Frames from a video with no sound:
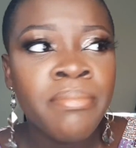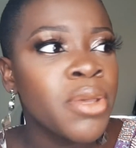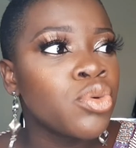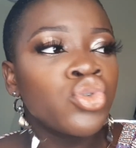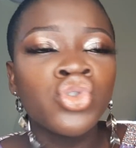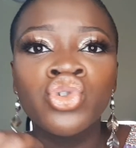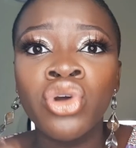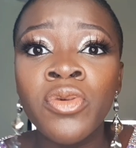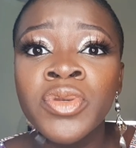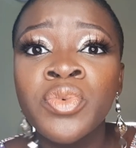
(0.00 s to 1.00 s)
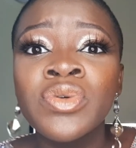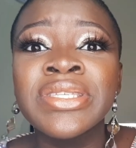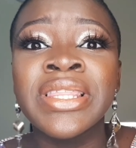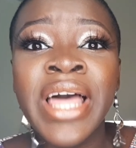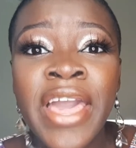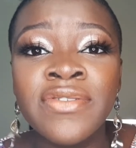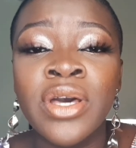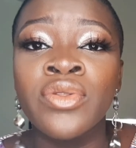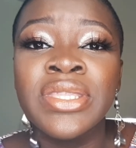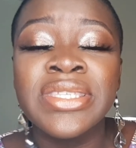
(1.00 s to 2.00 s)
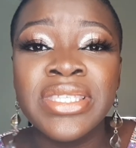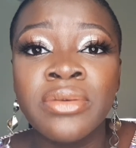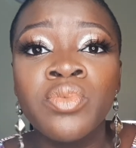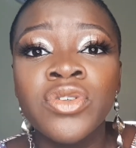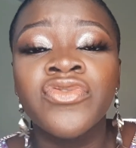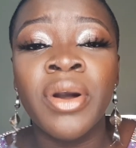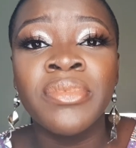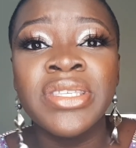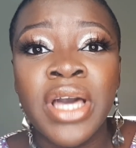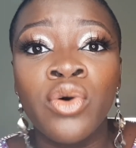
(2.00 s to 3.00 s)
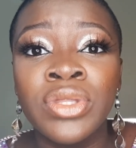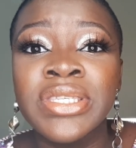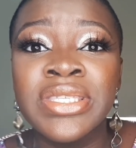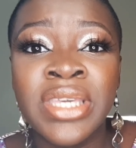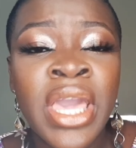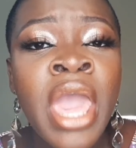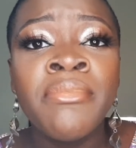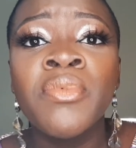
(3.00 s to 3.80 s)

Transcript: People's jobs, people's lives are on the stake, people's families are on the stake.